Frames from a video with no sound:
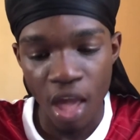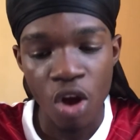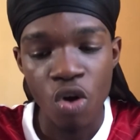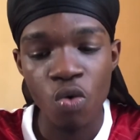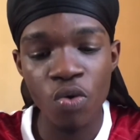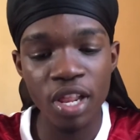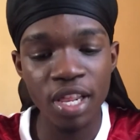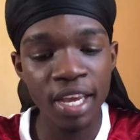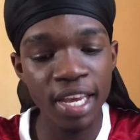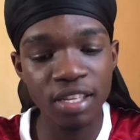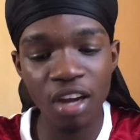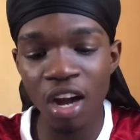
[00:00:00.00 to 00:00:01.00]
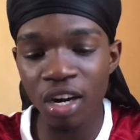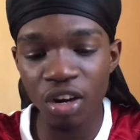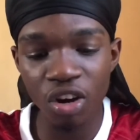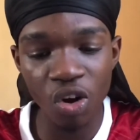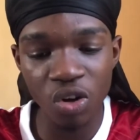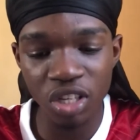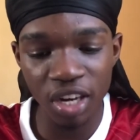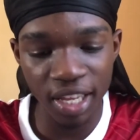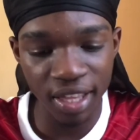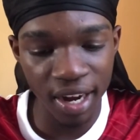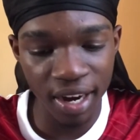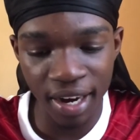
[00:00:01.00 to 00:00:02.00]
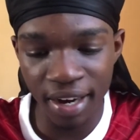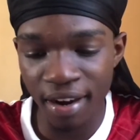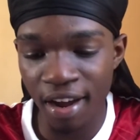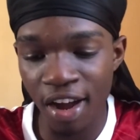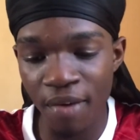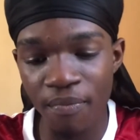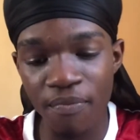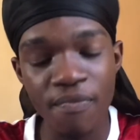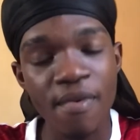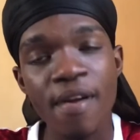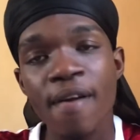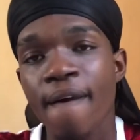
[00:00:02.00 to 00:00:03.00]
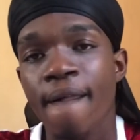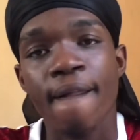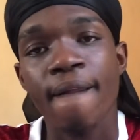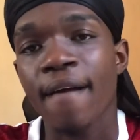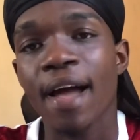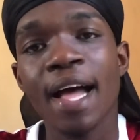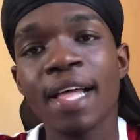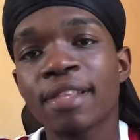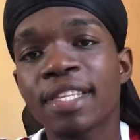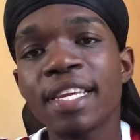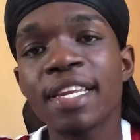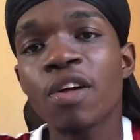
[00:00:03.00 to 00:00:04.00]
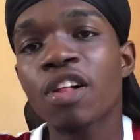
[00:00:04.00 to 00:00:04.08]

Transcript: will hit on the counter attack, and I think they'll